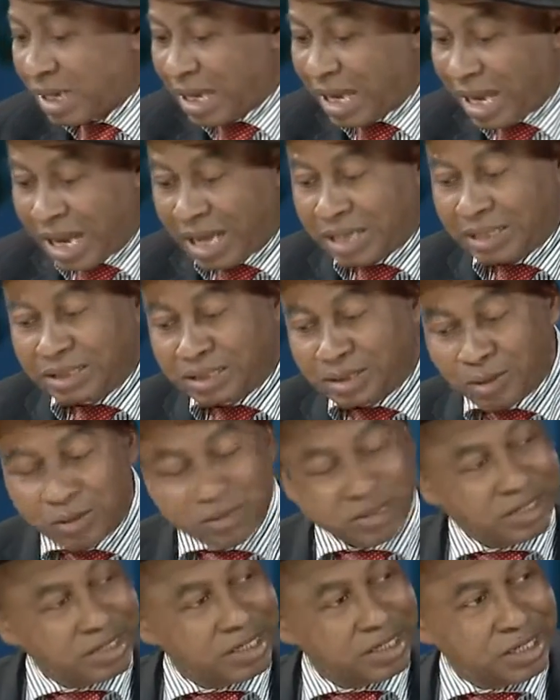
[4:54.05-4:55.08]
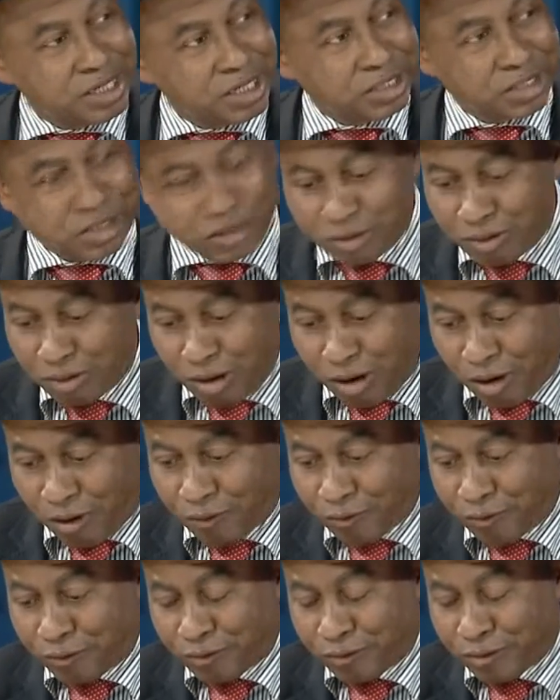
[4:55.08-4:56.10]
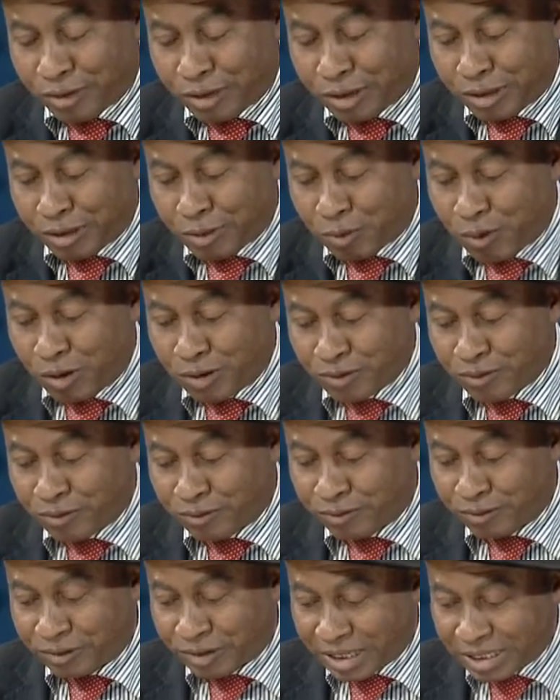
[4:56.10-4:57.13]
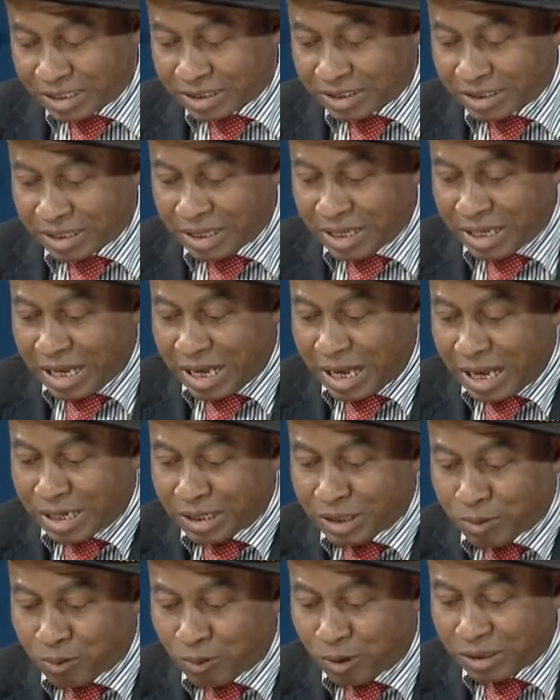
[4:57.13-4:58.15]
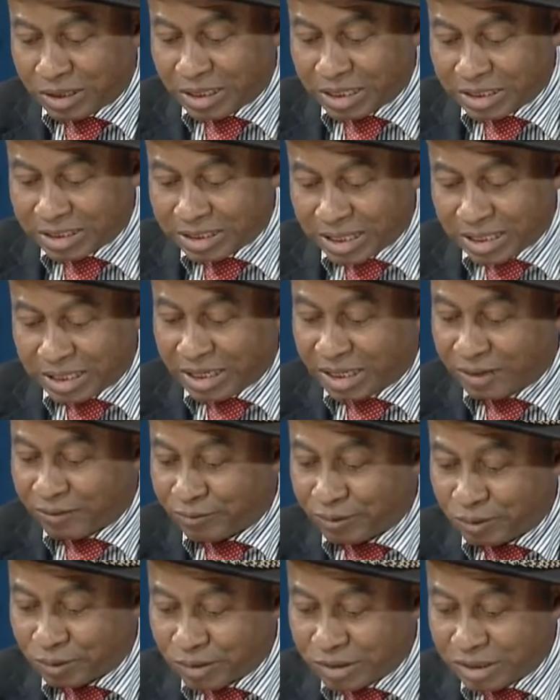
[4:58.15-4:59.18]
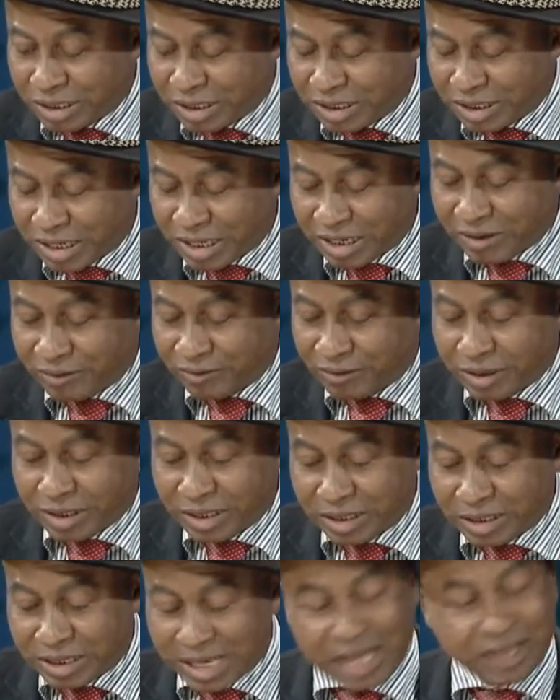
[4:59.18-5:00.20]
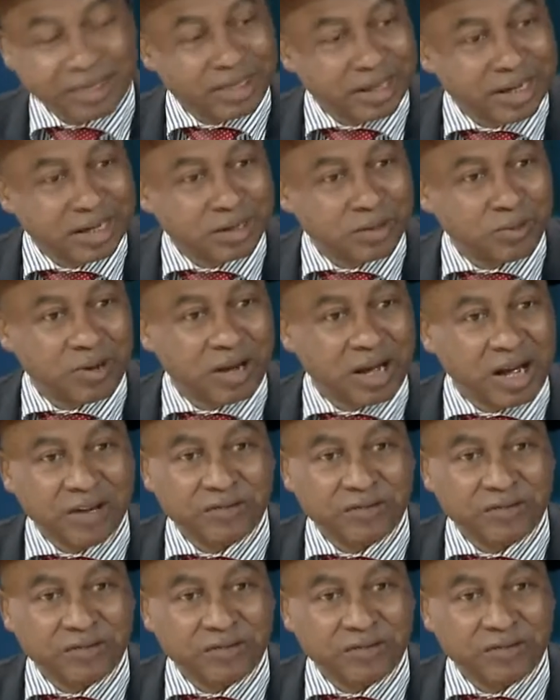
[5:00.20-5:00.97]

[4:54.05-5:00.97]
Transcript: And so the issue of the one you've raised and what they said they have used in feeding the, I think we have